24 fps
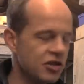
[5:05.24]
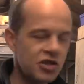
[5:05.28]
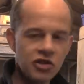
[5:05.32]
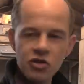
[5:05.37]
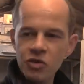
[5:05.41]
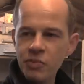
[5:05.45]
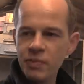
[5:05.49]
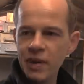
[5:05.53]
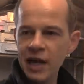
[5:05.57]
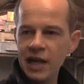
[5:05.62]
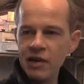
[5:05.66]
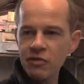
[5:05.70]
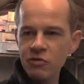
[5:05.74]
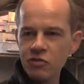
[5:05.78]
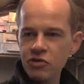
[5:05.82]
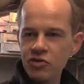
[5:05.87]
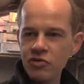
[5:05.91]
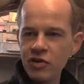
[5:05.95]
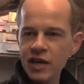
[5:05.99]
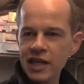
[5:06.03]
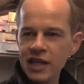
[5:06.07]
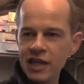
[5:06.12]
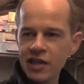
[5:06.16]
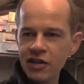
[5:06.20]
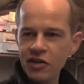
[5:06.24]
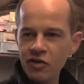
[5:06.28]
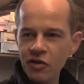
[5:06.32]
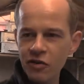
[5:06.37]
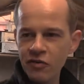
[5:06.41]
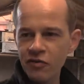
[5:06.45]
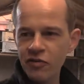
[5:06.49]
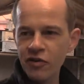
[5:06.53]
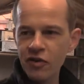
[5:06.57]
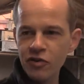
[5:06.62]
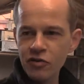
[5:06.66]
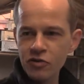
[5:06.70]
is your bait will shrink, your
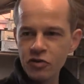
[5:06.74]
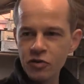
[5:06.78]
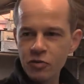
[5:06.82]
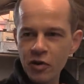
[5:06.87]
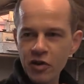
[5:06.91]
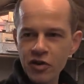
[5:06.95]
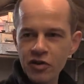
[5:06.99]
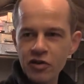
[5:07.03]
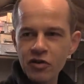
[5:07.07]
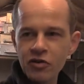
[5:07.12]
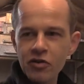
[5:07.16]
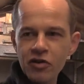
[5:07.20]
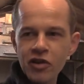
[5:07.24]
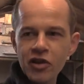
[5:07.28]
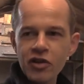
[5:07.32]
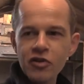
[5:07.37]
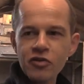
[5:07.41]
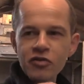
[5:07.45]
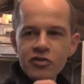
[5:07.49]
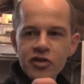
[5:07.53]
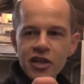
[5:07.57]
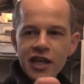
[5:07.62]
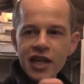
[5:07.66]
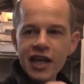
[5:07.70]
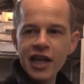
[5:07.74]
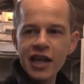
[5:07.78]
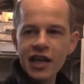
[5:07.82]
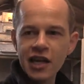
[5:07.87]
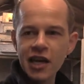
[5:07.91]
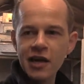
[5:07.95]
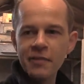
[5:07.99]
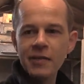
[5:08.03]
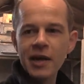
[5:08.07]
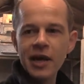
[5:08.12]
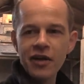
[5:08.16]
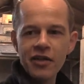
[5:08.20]
food spot, you'll lose it, it'll
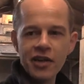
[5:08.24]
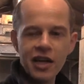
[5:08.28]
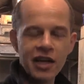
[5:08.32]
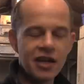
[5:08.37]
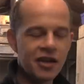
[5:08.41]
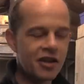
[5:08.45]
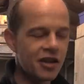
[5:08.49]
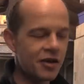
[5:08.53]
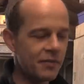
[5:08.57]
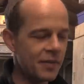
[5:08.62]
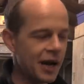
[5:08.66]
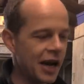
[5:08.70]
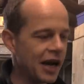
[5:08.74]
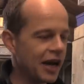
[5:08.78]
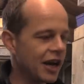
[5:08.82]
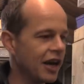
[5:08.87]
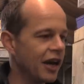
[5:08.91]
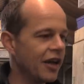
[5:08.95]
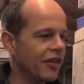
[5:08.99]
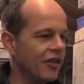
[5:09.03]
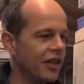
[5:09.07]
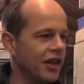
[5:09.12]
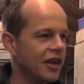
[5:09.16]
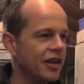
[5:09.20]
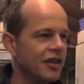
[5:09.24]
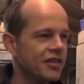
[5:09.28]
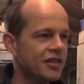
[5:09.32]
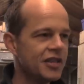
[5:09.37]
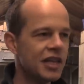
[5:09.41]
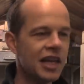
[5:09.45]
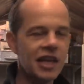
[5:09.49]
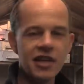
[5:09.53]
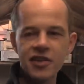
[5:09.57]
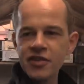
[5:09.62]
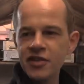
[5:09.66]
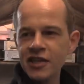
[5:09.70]
come out the end of the maggot and then its
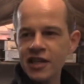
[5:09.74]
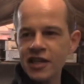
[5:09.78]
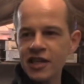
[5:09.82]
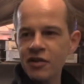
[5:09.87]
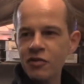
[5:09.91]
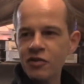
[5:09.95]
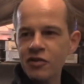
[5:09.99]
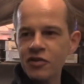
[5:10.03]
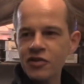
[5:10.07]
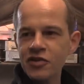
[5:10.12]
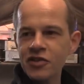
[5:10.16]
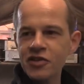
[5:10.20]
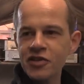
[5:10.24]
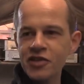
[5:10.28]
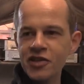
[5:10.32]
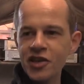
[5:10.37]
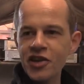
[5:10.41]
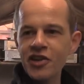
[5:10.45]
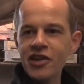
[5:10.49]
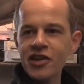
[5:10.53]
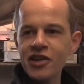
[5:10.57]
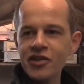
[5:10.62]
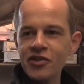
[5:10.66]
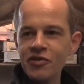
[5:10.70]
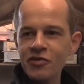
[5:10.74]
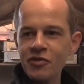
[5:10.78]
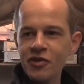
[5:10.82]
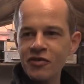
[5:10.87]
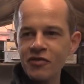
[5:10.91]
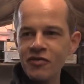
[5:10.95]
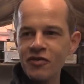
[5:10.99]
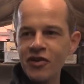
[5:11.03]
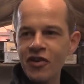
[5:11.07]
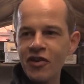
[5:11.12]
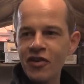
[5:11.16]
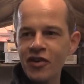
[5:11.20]
next thing it wants to turn into a
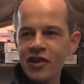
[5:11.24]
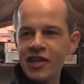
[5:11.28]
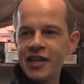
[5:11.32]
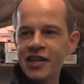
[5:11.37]
fly.